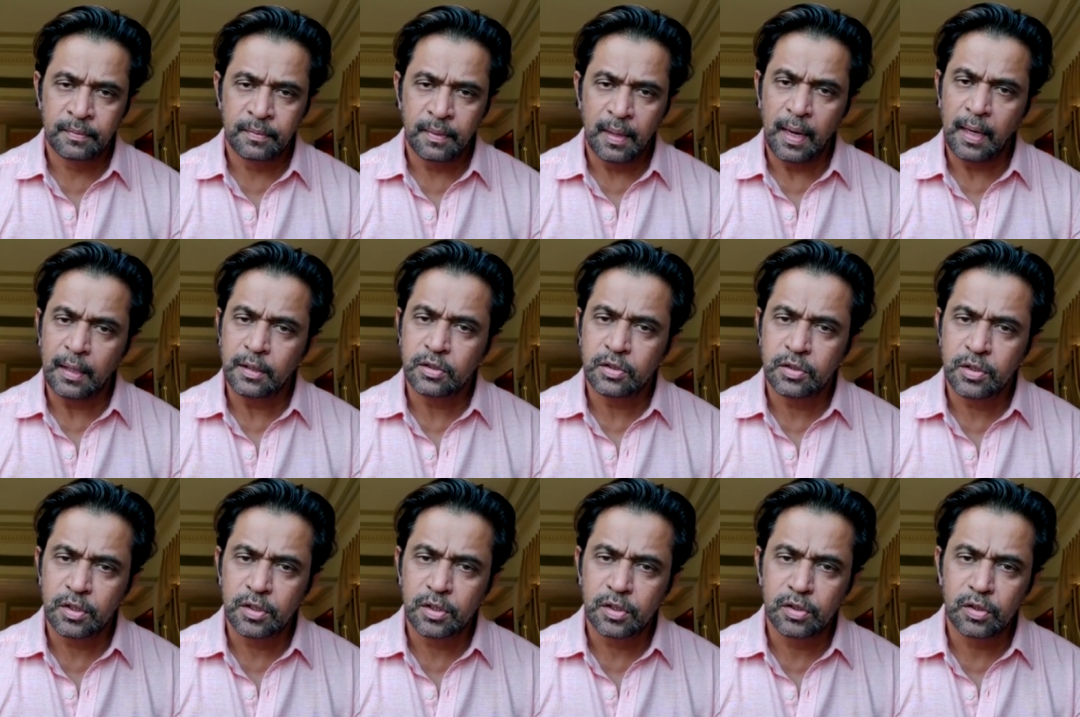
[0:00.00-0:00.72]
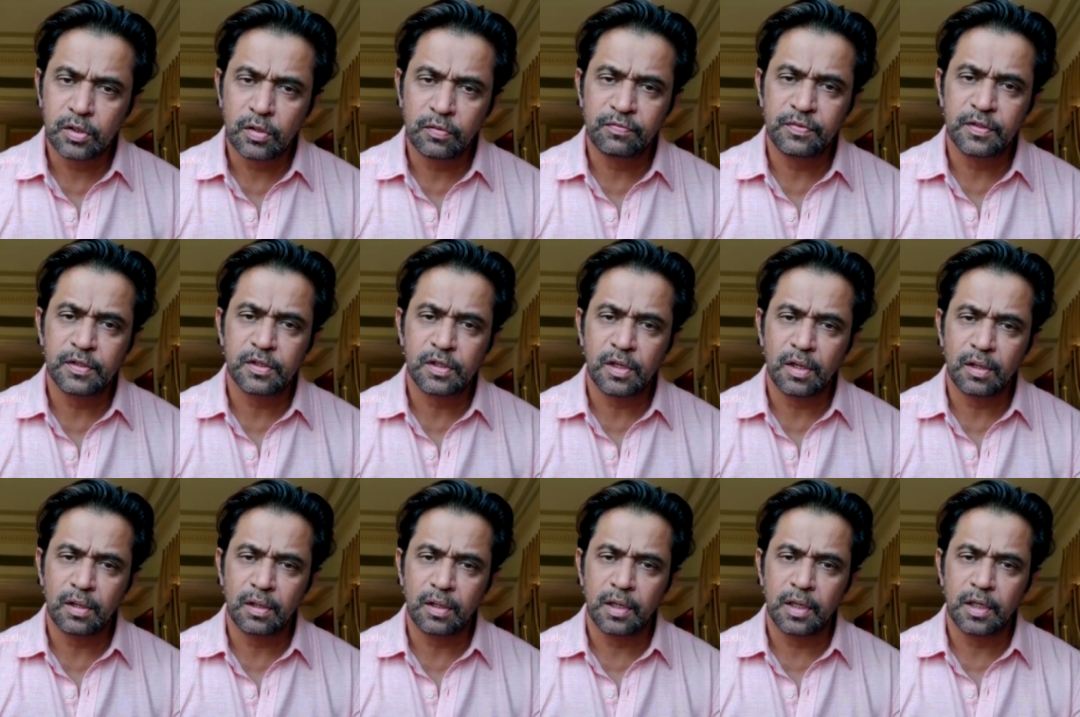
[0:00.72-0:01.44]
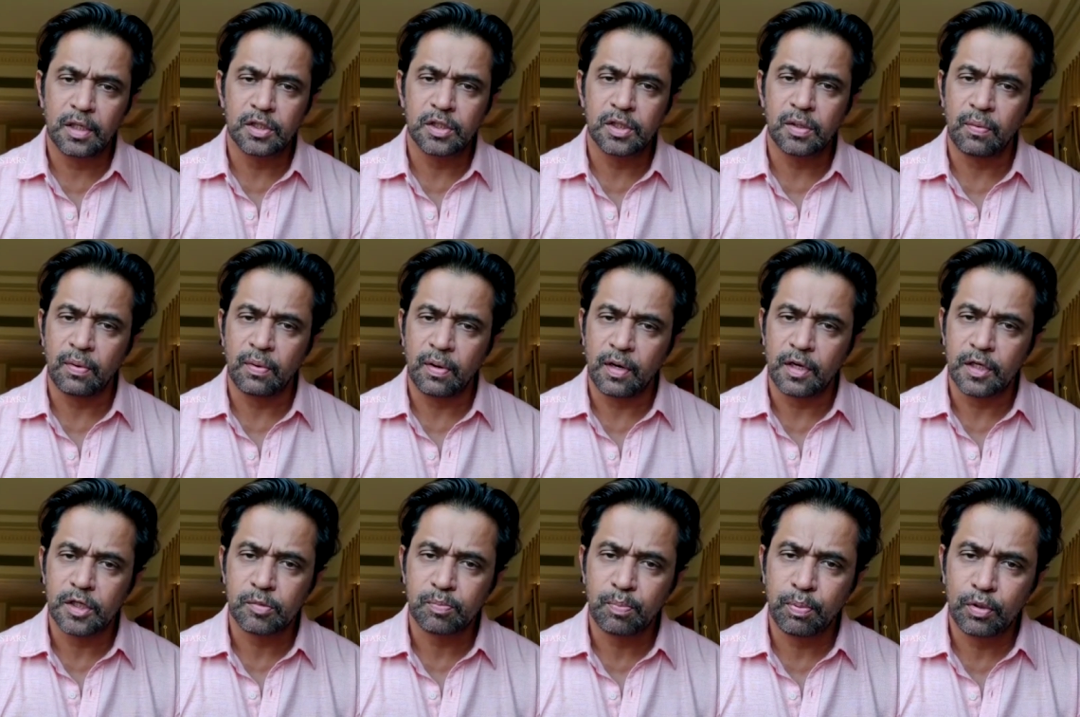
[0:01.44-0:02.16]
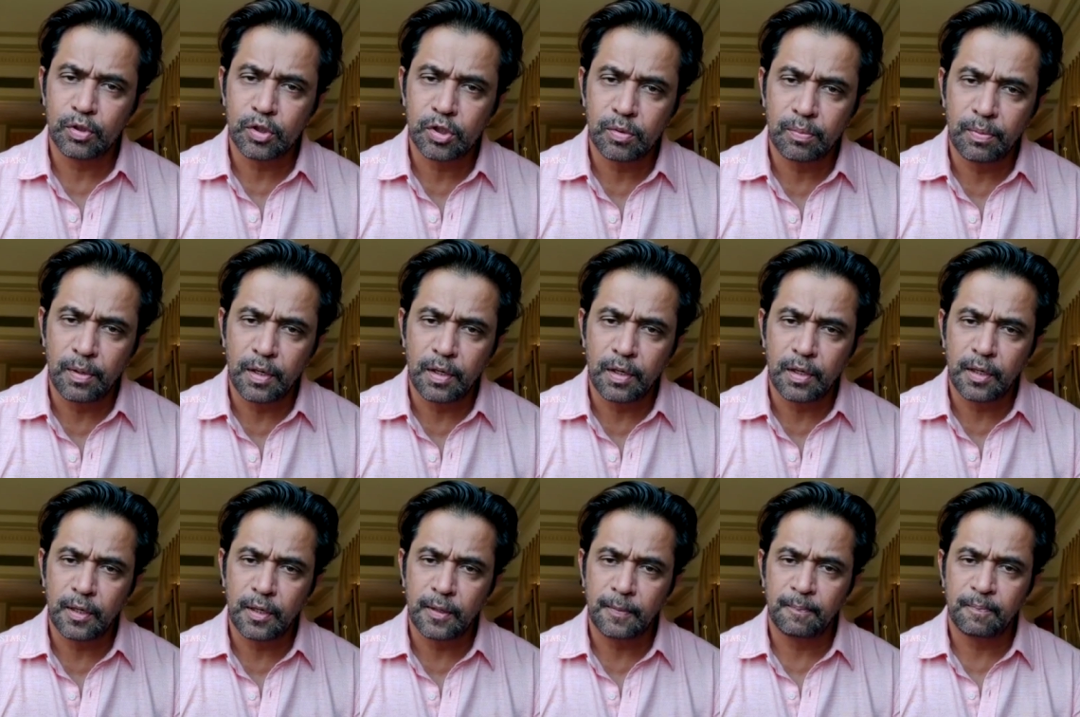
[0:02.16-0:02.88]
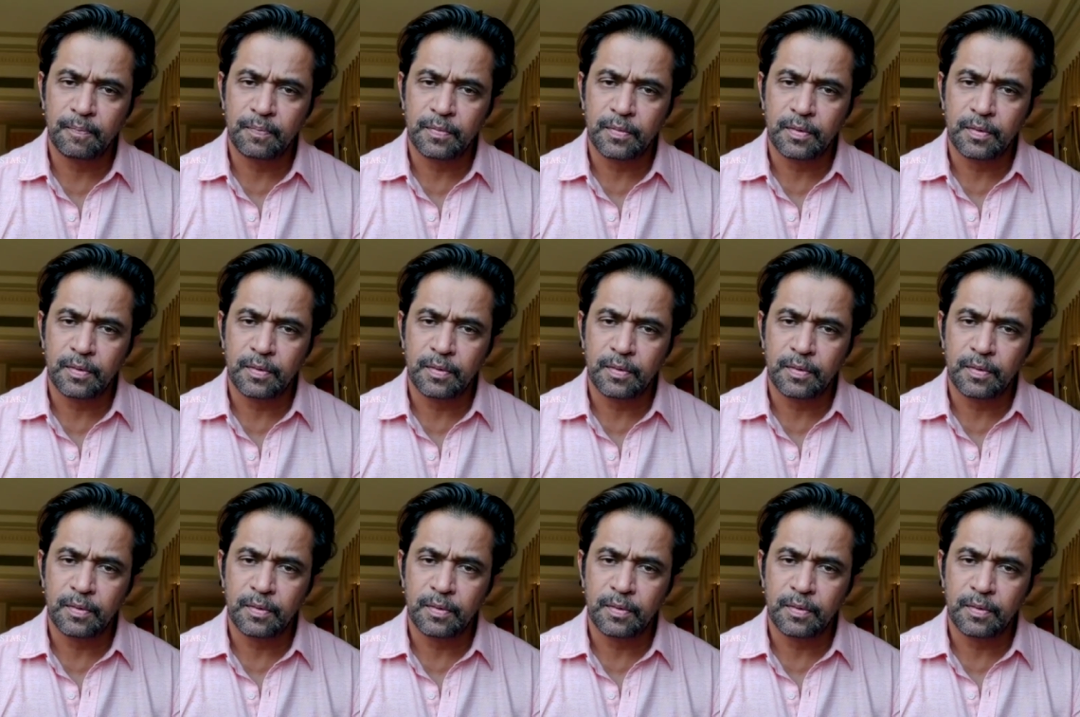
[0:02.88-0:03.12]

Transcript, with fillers: As citizens of this country, it is our responsibility